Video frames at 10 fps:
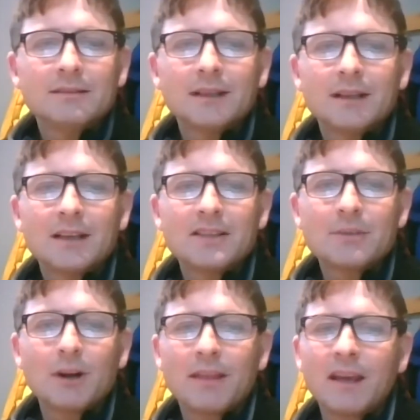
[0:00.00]
I just
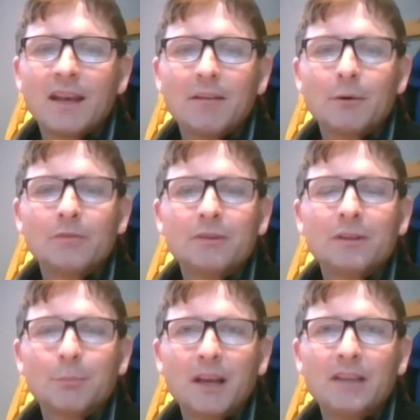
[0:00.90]
want to thank everyone for their
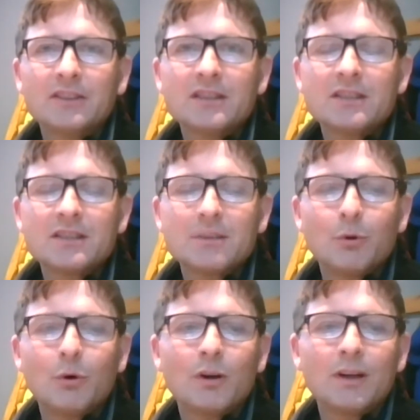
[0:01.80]
patience and support